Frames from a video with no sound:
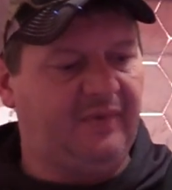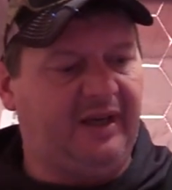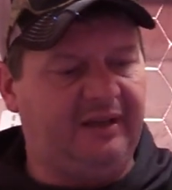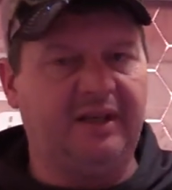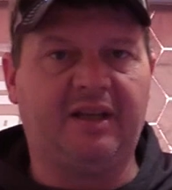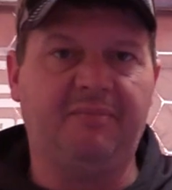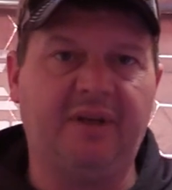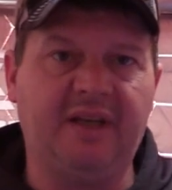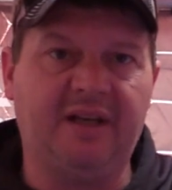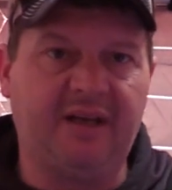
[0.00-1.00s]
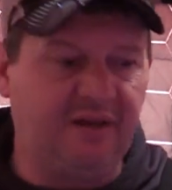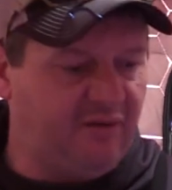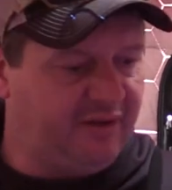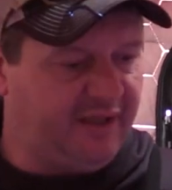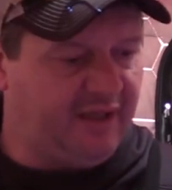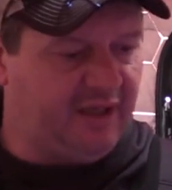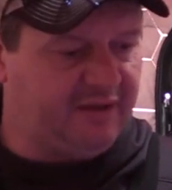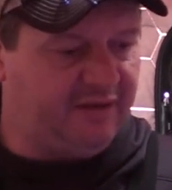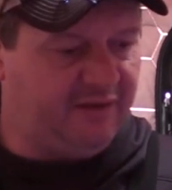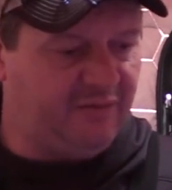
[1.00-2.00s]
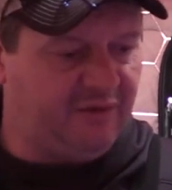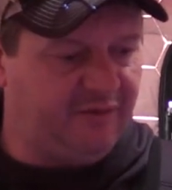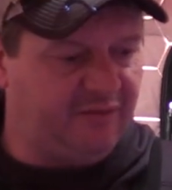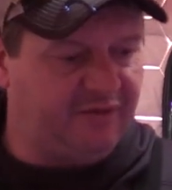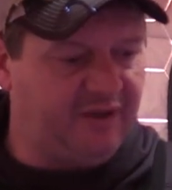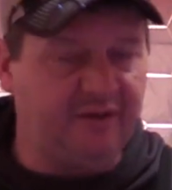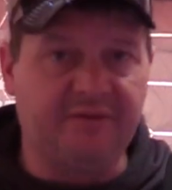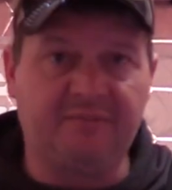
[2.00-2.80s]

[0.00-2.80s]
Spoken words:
I like it, but yet I don't. I guess it's one of those deals.